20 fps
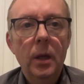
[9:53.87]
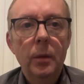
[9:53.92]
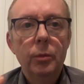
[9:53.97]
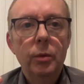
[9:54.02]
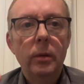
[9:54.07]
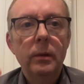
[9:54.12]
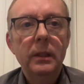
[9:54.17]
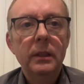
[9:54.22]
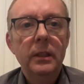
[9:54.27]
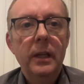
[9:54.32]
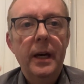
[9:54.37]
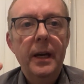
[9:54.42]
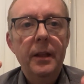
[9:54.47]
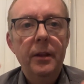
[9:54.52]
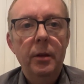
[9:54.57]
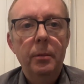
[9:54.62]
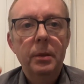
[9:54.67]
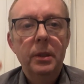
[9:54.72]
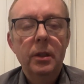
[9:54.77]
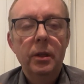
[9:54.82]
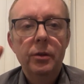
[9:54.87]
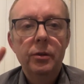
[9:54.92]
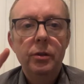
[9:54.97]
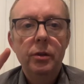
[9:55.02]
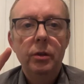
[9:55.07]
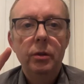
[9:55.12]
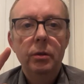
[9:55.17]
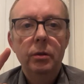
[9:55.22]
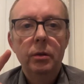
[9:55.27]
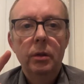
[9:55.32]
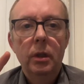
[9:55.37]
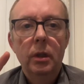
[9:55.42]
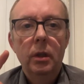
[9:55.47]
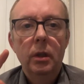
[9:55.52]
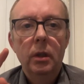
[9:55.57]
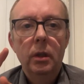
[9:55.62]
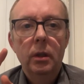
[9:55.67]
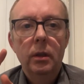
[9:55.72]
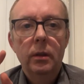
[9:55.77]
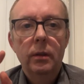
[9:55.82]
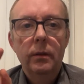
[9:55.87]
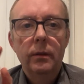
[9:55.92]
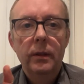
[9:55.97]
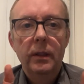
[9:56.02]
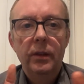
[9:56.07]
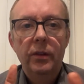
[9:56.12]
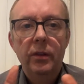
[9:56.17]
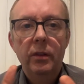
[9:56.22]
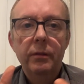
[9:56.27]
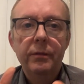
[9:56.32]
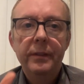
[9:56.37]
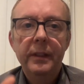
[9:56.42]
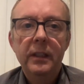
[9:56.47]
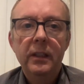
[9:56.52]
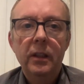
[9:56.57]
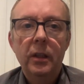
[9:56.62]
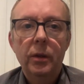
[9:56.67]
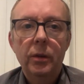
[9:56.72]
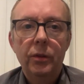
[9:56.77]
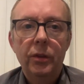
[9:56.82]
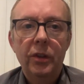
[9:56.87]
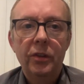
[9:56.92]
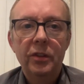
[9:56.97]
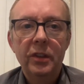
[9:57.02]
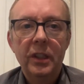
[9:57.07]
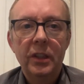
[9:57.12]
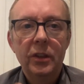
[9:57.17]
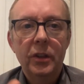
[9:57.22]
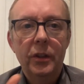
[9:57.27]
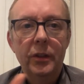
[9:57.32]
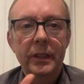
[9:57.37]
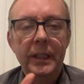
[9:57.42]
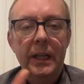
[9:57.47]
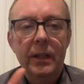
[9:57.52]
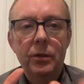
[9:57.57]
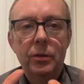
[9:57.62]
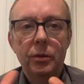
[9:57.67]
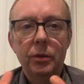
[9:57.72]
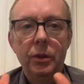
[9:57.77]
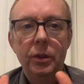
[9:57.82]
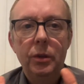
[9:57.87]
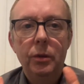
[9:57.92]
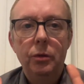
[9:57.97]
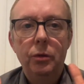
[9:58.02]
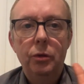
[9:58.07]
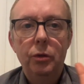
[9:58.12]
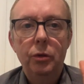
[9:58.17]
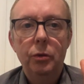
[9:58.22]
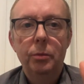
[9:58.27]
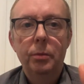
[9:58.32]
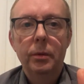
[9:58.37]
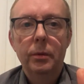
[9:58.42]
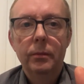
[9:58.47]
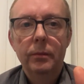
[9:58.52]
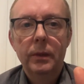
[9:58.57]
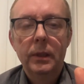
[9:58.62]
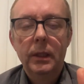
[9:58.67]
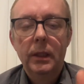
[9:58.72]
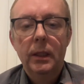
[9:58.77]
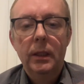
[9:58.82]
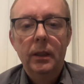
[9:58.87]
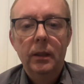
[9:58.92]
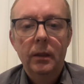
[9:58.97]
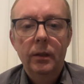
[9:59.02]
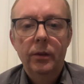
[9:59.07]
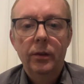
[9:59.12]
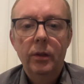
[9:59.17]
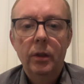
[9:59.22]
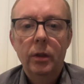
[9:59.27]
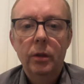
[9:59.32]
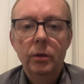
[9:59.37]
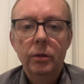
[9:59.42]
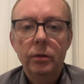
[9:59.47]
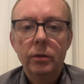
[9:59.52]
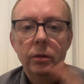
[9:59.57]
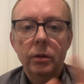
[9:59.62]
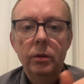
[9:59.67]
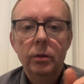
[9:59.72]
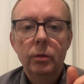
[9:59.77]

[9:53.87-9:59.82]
Probably neither, because it's the videos, isn't it? Not the actual YouTube. So